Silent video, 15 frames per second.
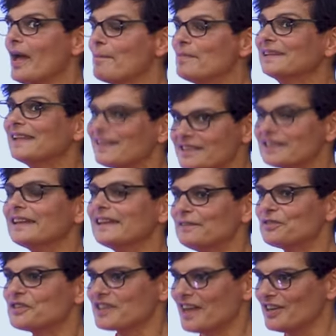latterly
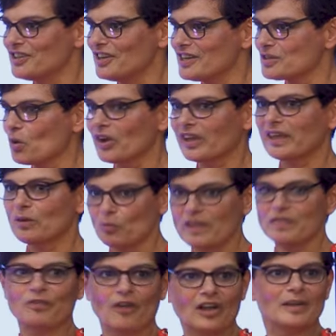for 10 years working
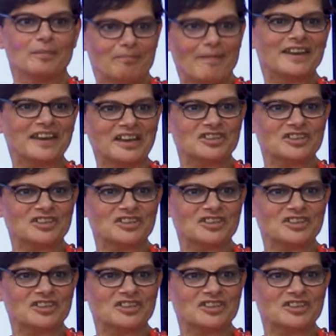with violent men,